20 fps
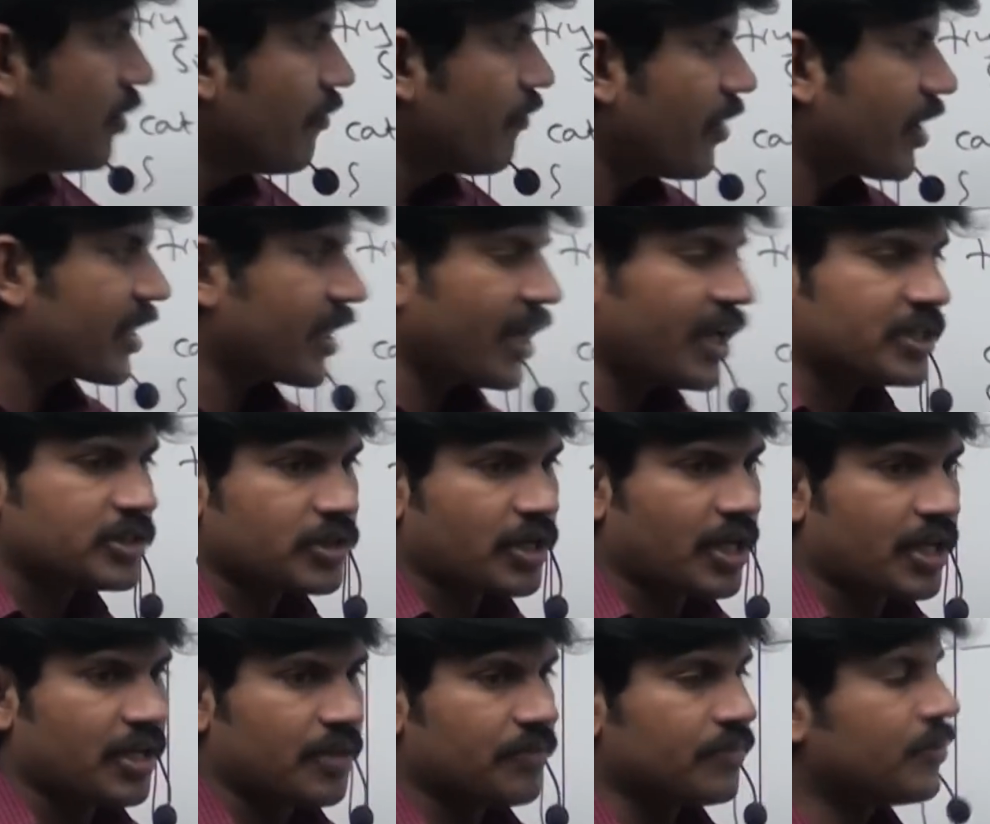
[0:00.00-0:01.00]
For catch
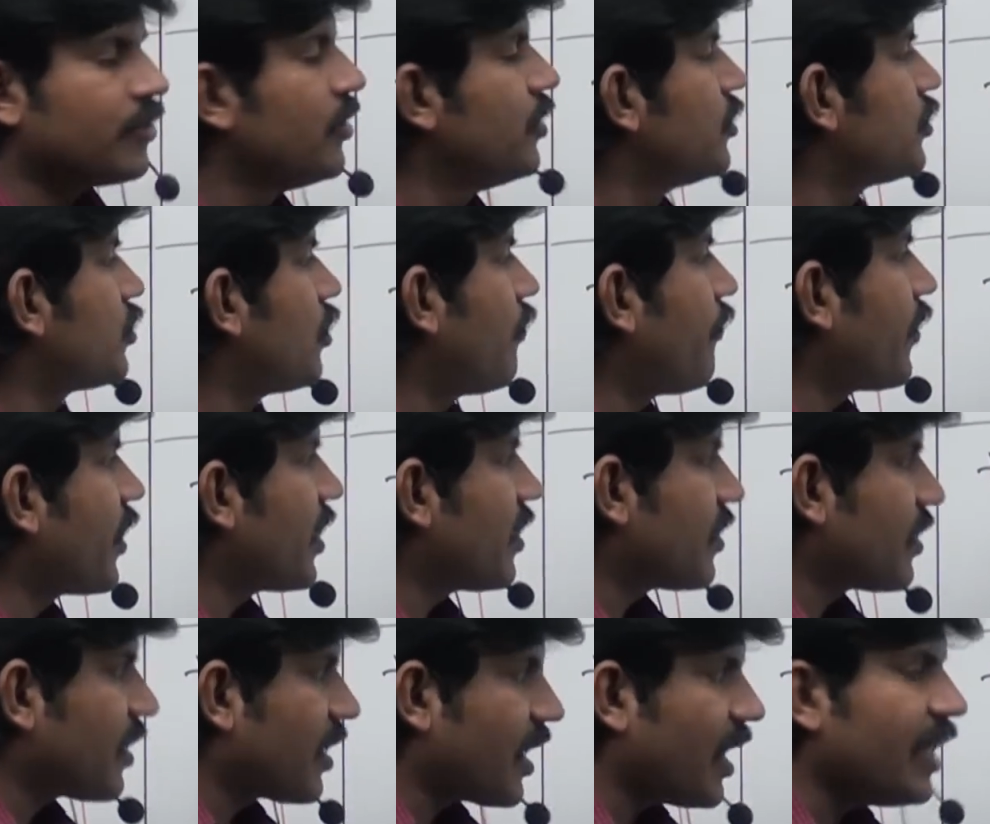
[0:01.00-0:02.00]
curly. So for
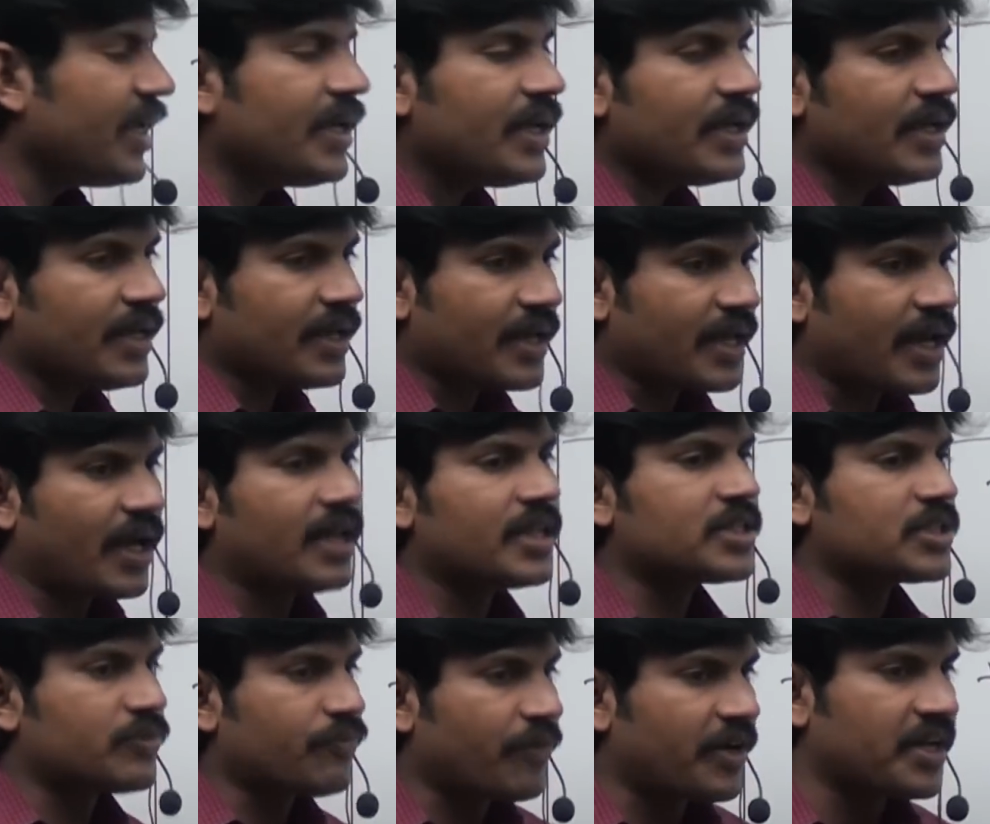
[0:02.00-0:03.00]
try
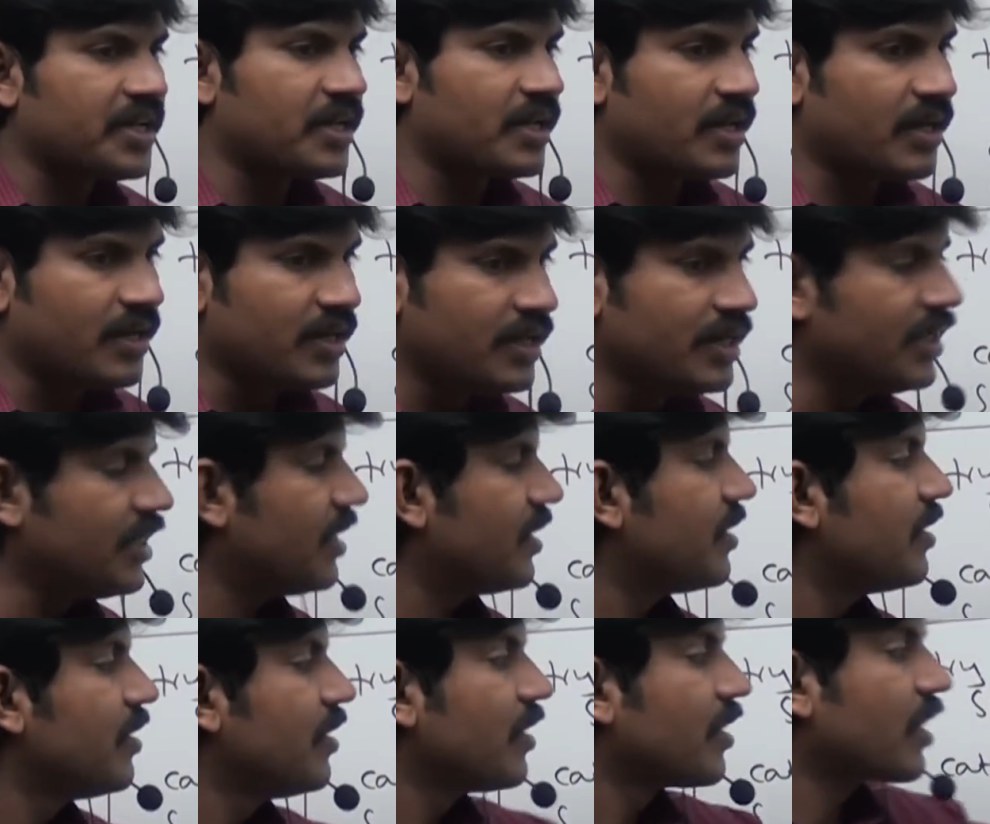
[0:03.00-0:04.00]
catch finally,
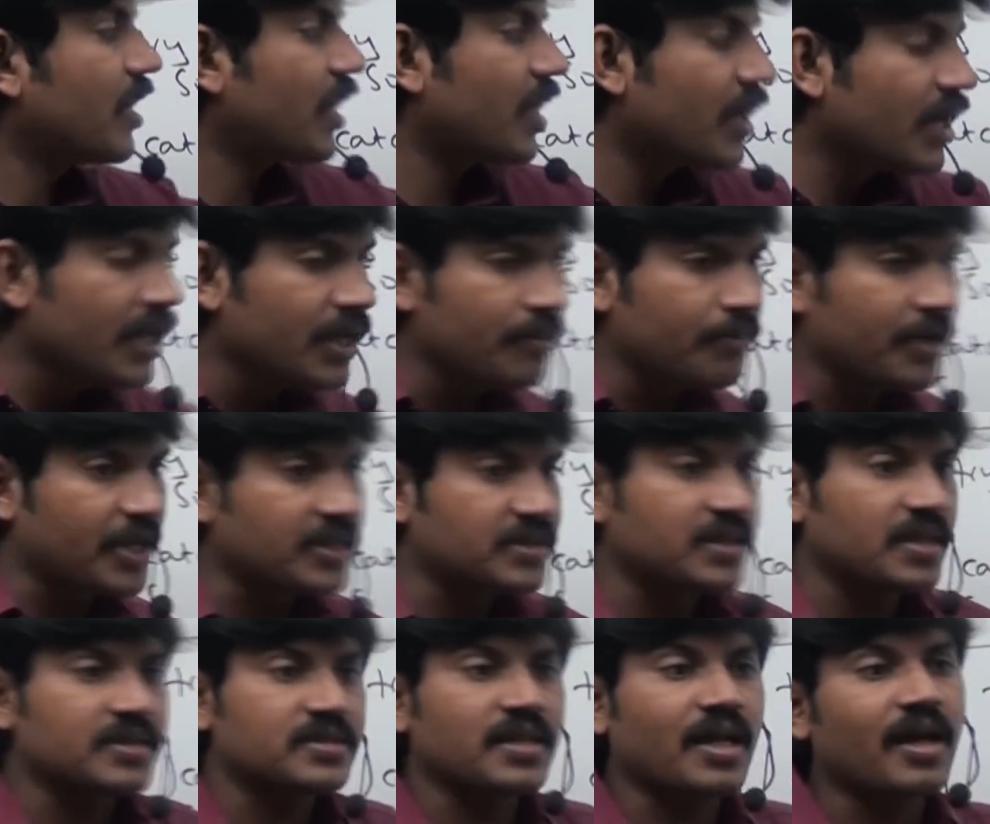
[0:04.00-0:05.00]
curly
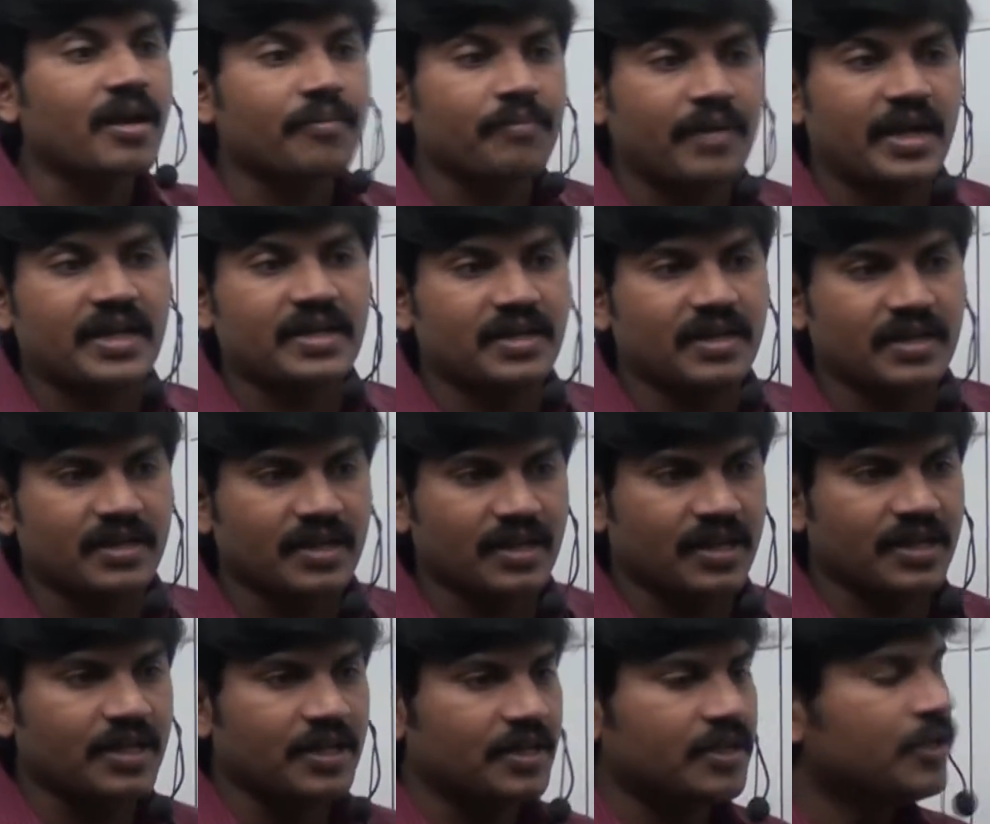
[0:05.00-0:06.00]
braces are
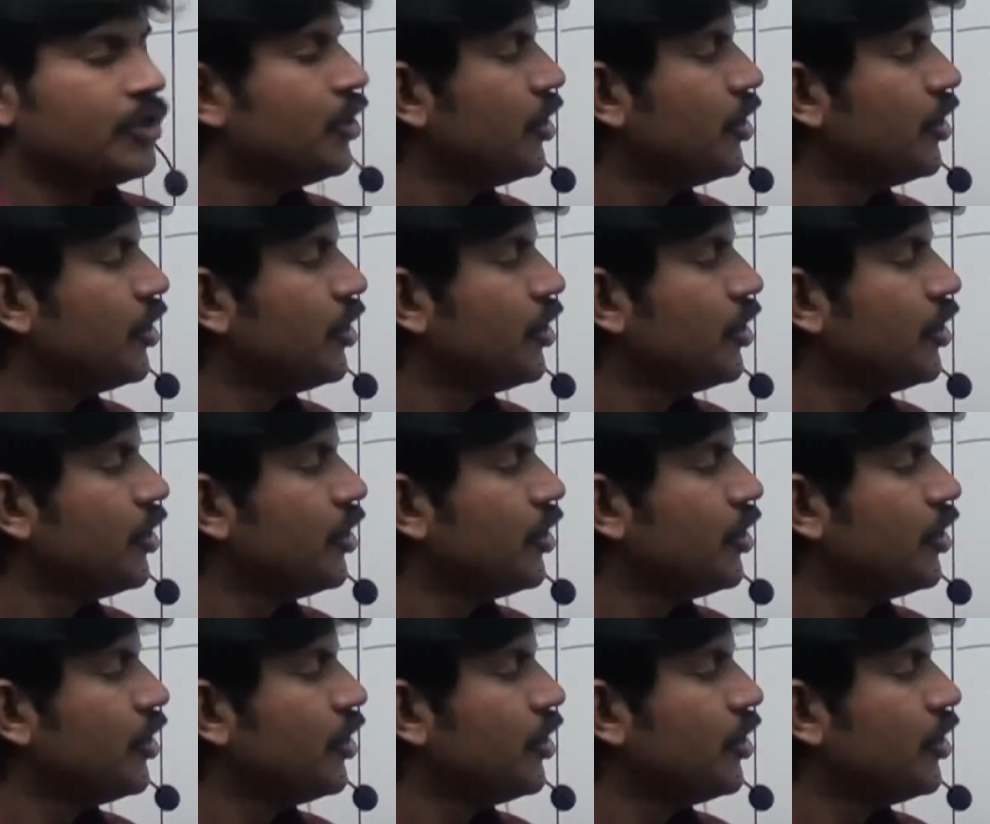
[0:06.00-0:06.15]
mandatory.